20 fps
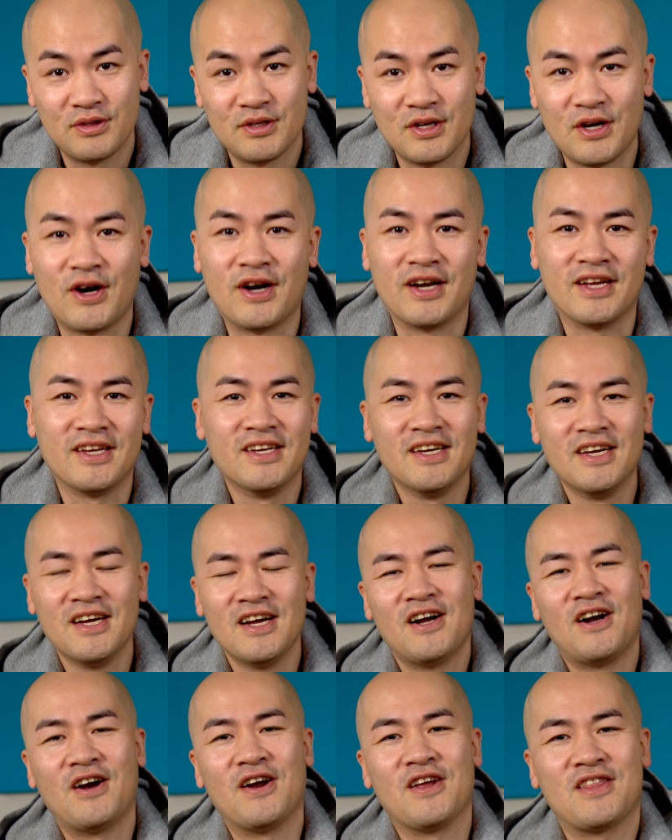All
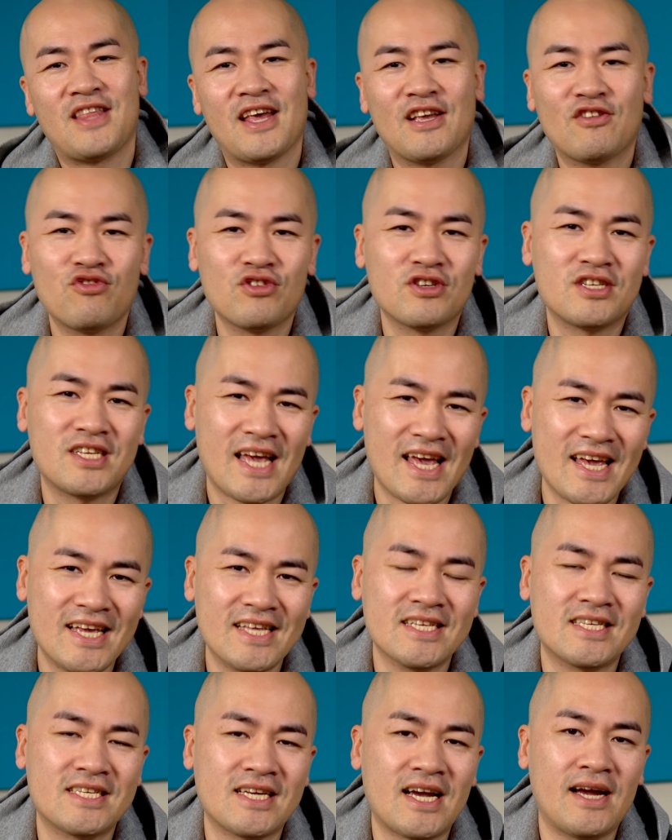right. Thanks for
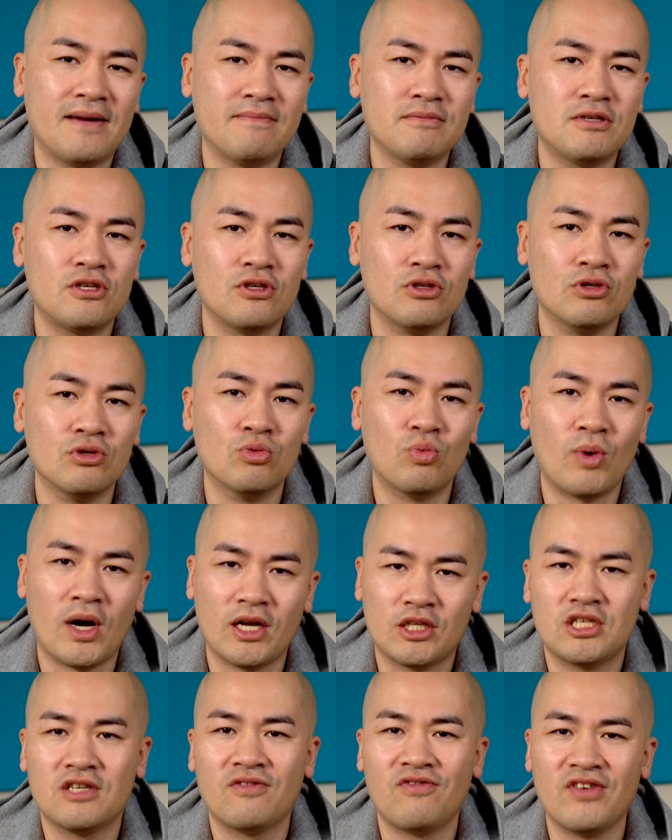taking the time to
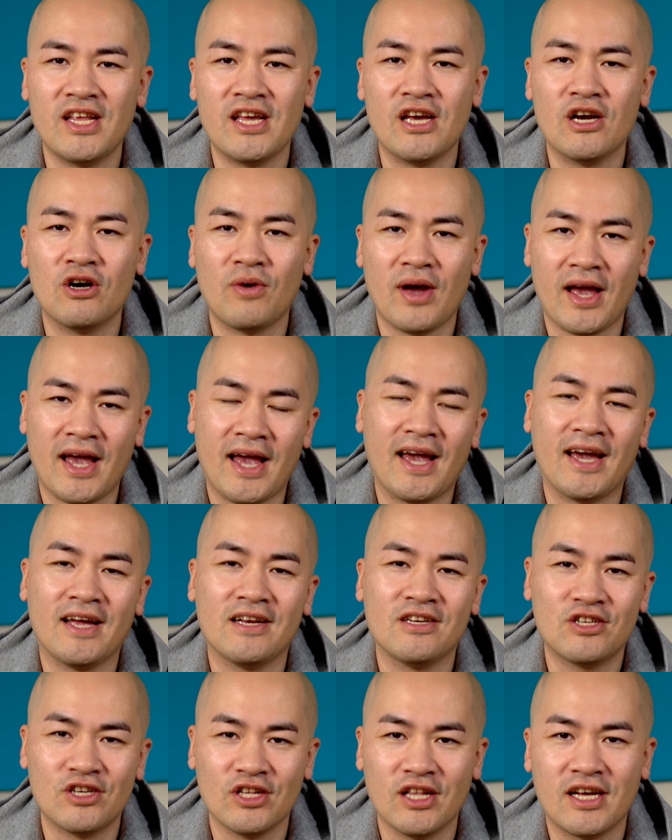watch this video,
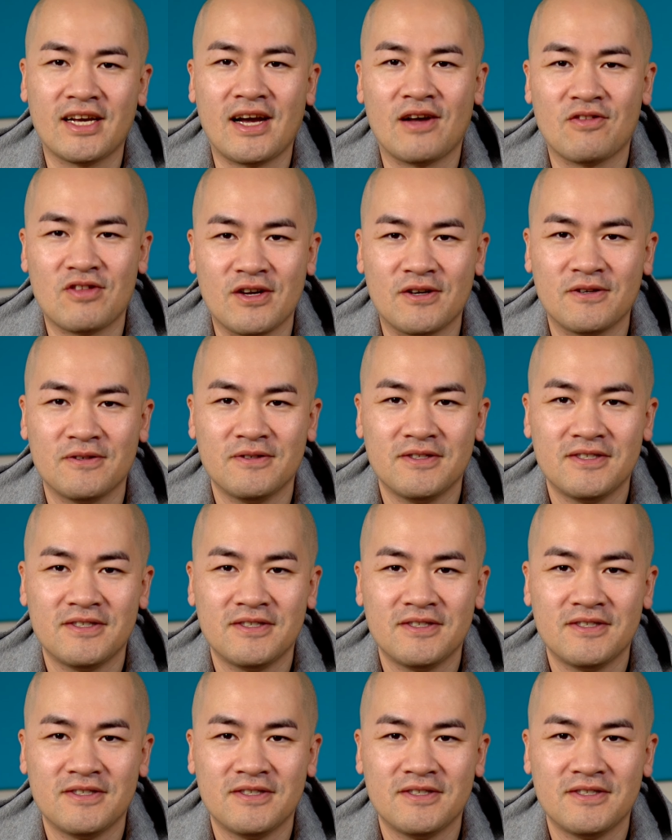and good luck out there.